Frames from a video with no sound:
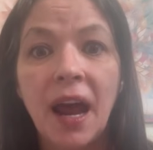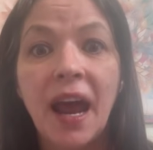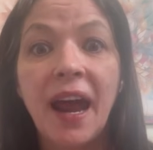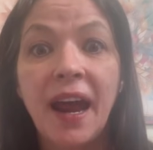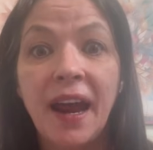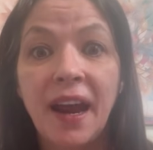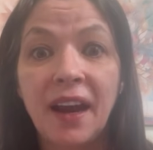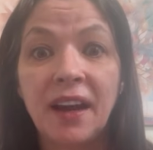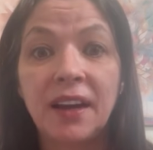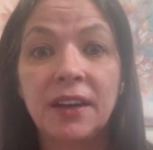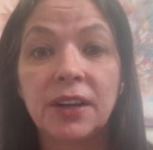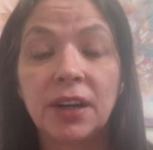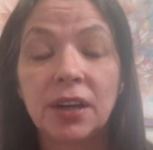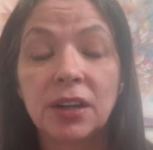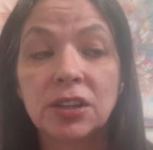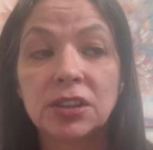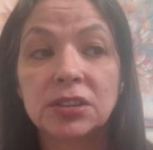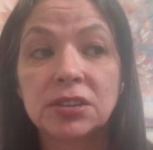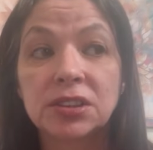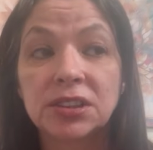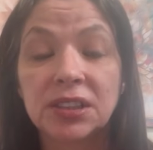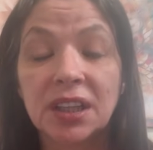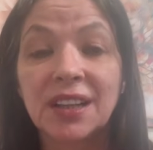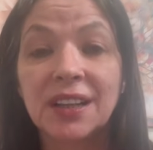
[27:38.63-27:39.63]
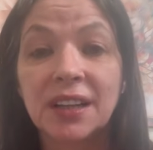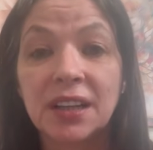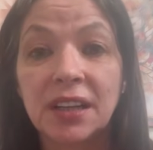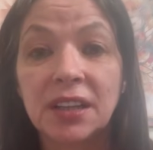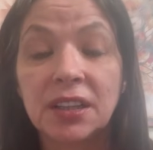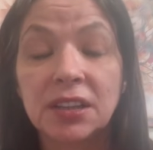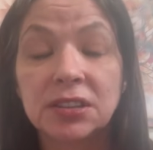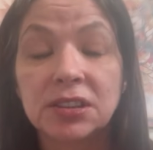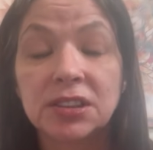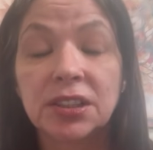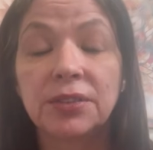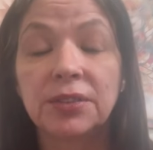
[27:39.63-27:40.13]
And
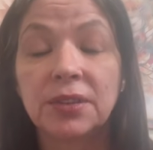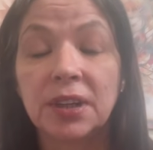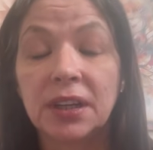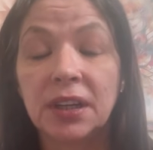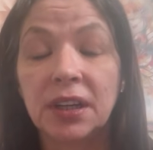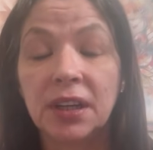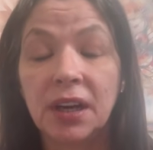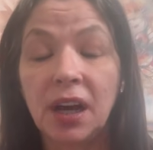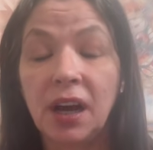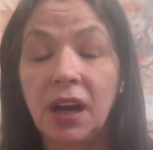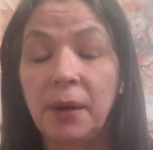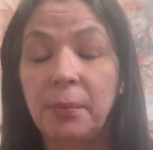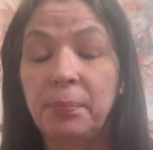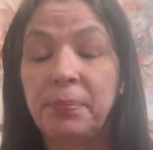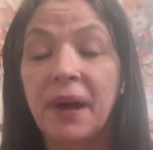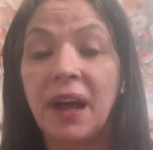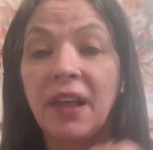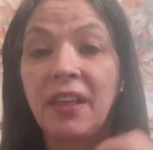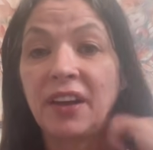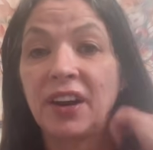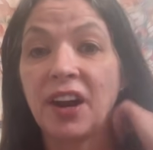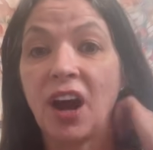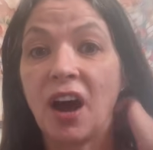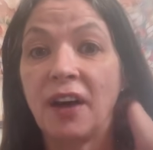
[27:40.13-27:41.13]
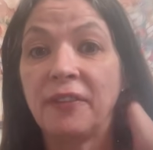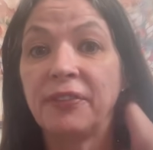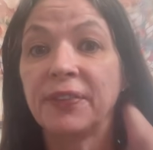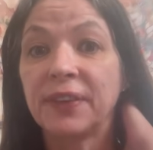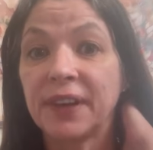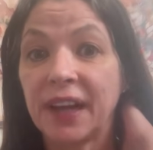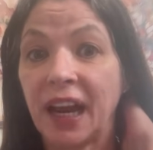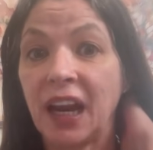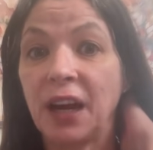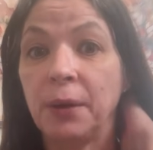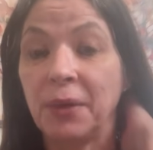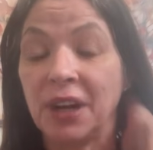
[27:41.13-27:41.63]
Belanoff
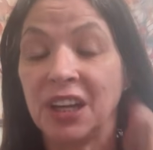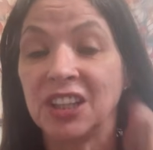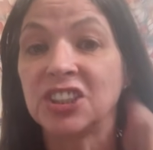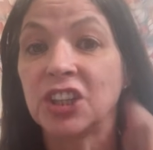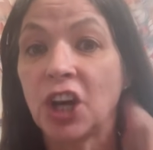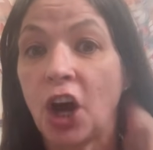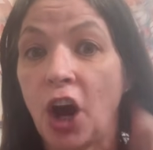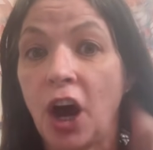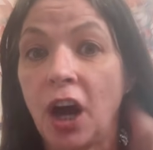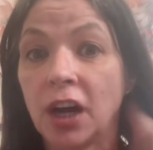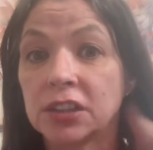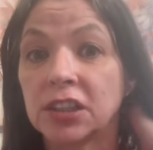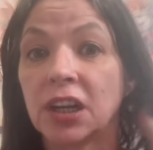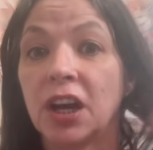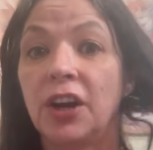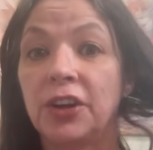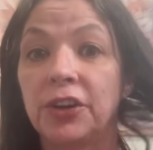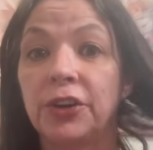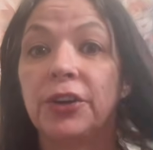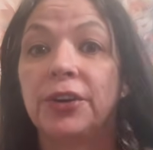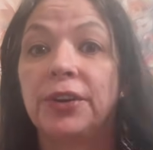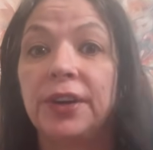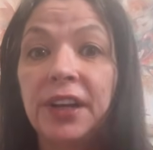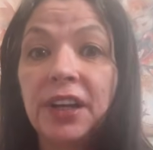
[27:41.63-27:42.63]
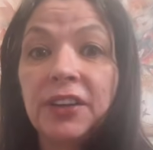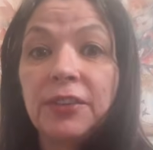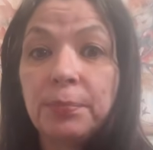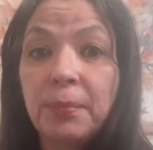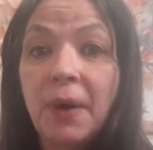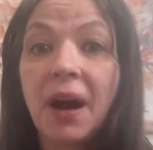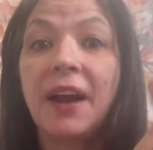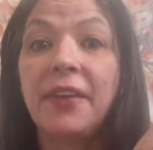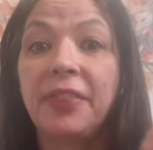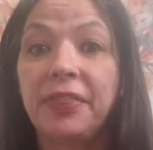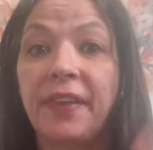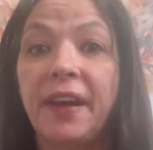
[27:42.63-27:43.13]
came and talked underneath
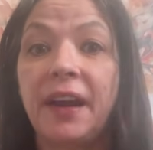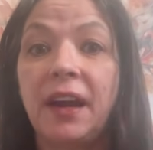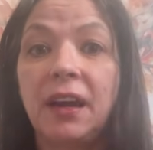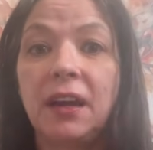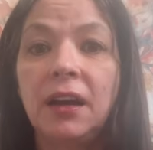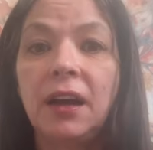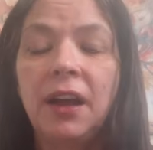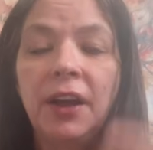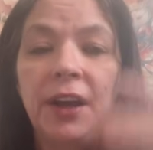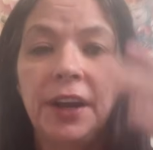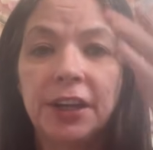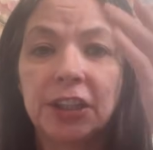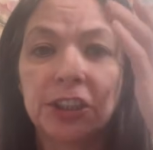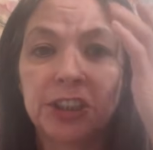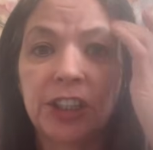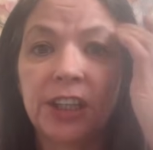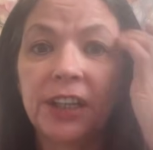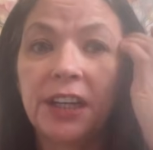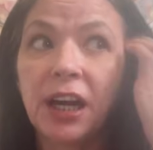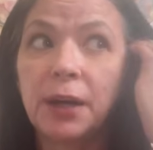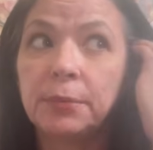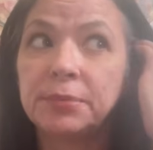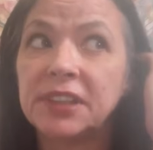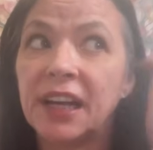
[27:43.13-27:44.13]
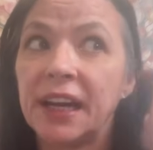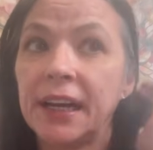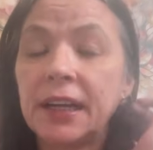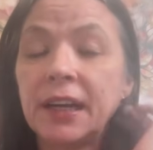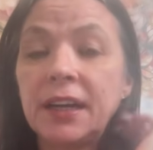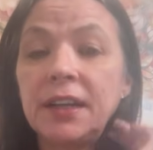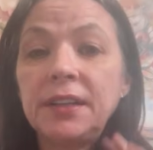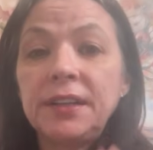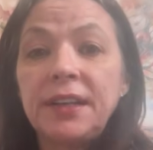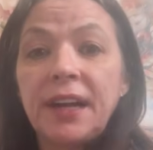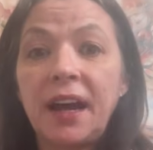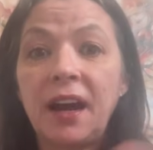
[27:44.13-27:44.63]
my thing. She kept
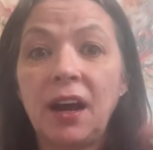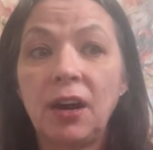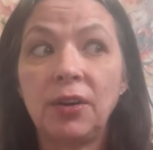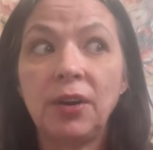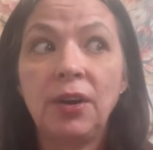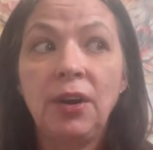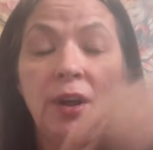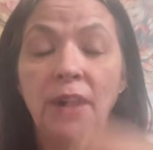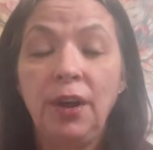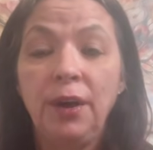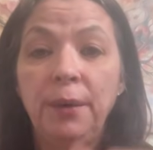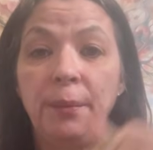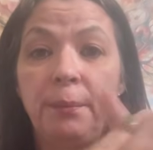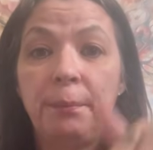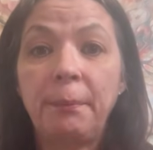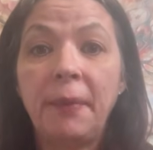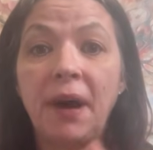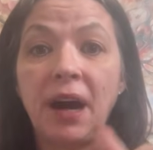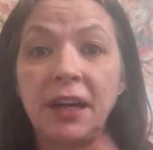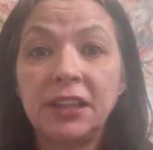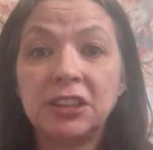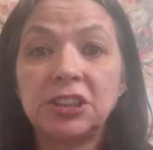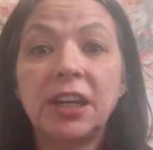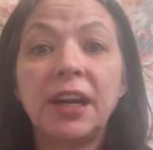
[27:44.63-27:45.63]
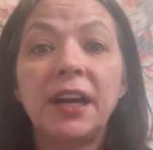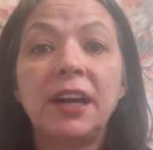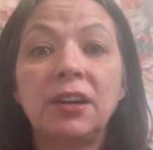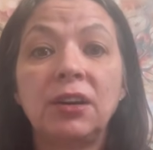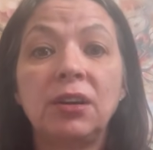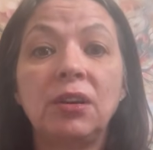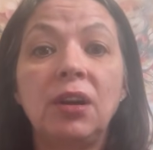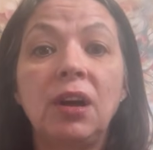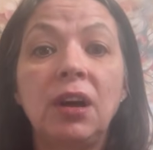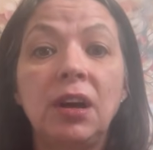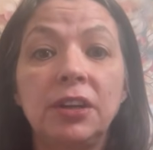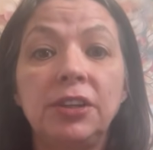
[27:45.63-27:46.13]
taking down my
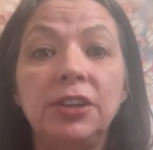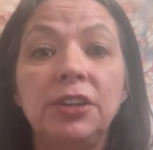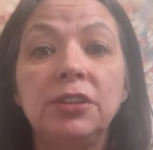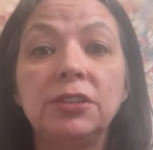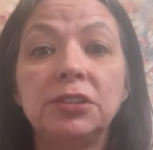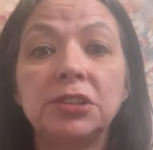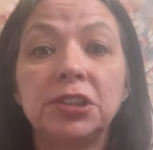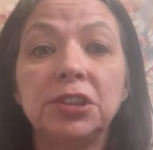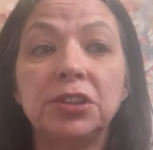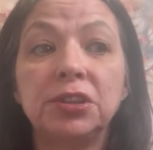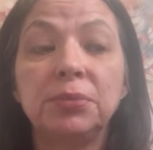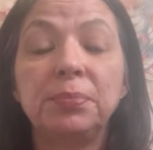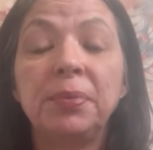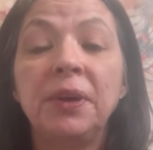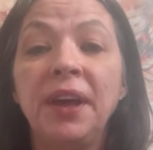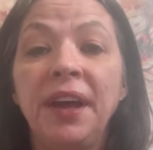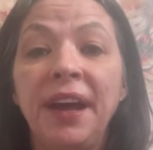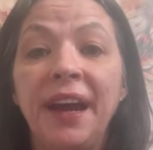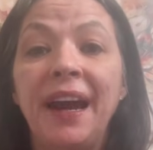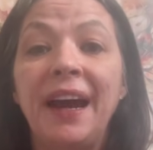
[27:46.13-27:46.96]
channel on YouTube.